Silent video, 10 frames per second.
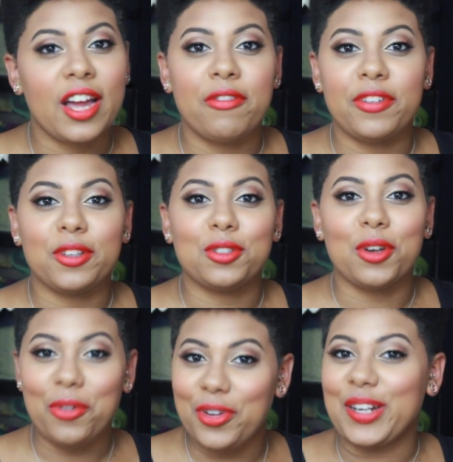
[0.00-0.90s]
I feel
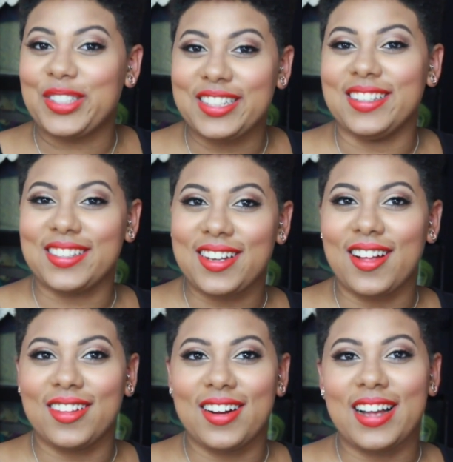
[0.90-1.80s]
so fierce in this
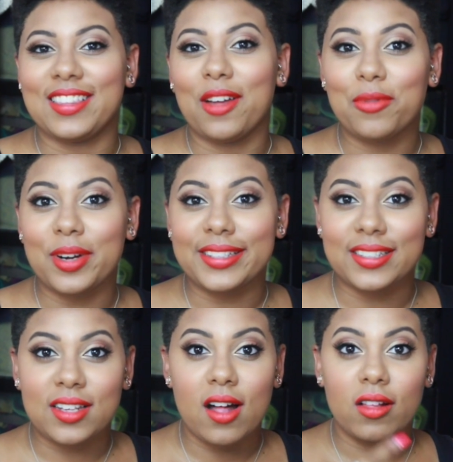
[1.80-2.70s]
color. I love wearing
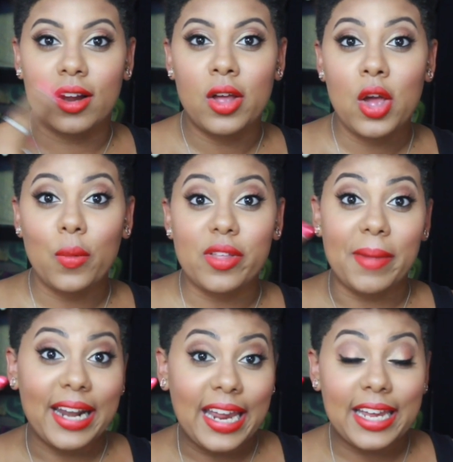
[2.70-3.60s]
this color with
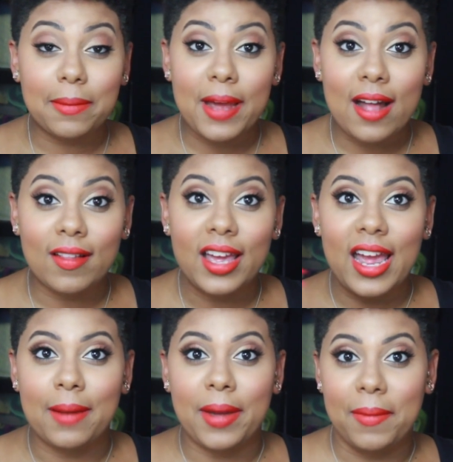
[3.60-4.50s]
my Naked palette
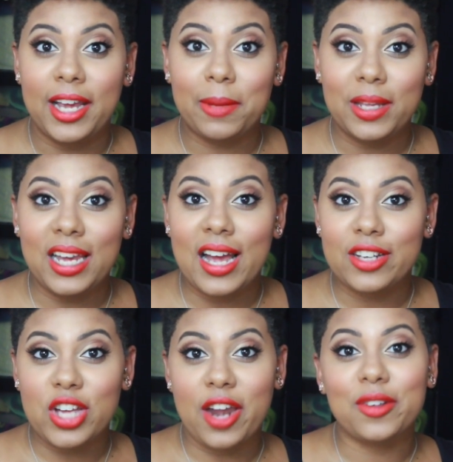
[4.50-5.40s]
and my Makeup Geek
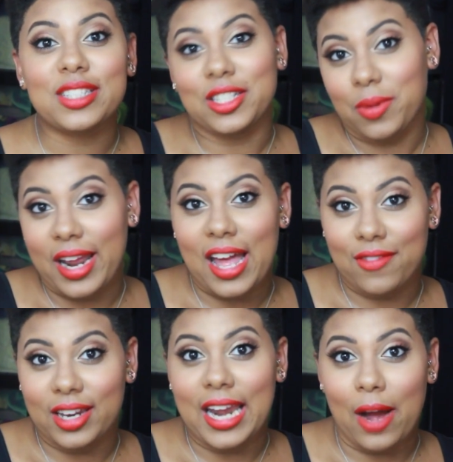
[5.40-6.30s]
eyeshadows. That's what I have
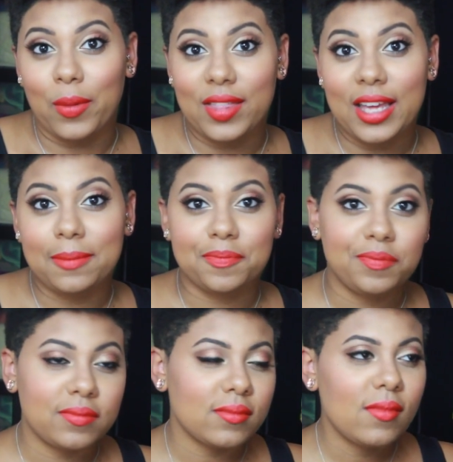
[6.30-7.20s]
on now with it.
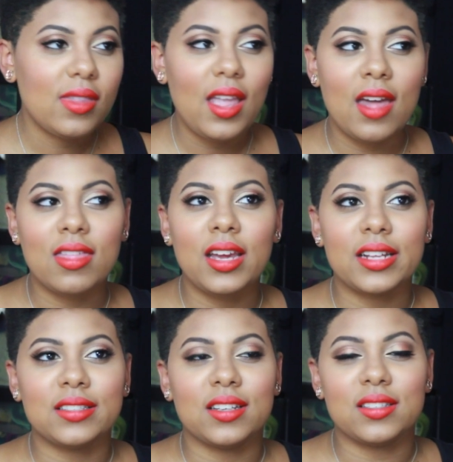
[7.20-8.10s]
I think
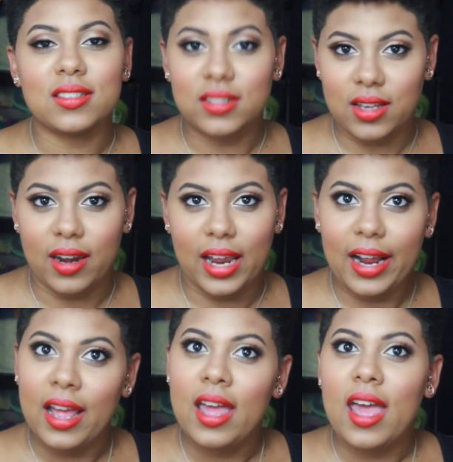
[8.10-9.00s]
it's
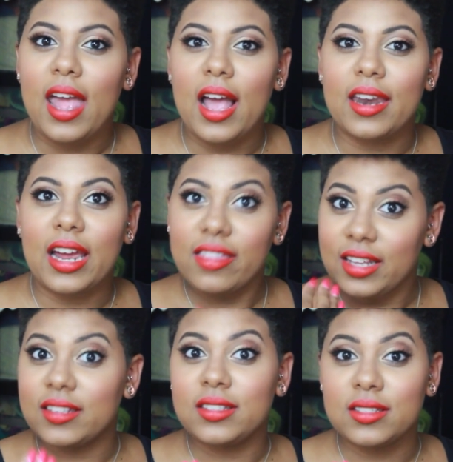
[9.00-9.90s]
stunning, and I
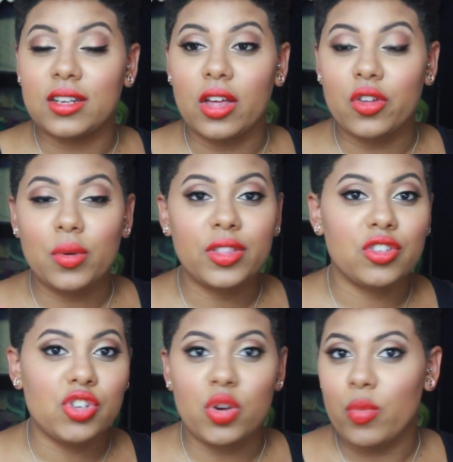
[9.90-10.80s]
think this is another one
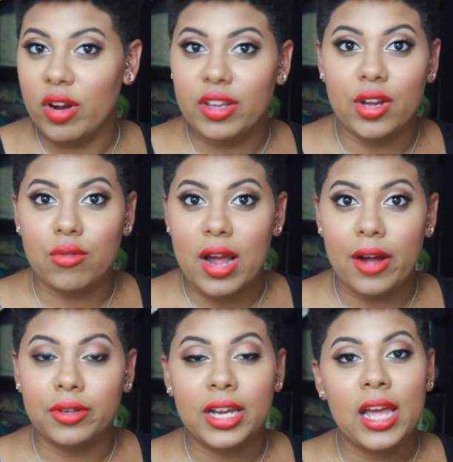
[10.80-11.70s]
that you can wear year
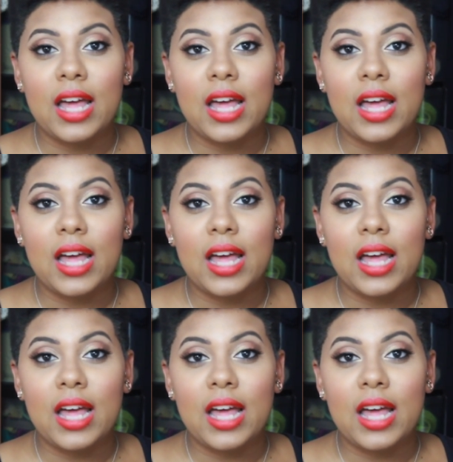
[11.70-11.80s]
round.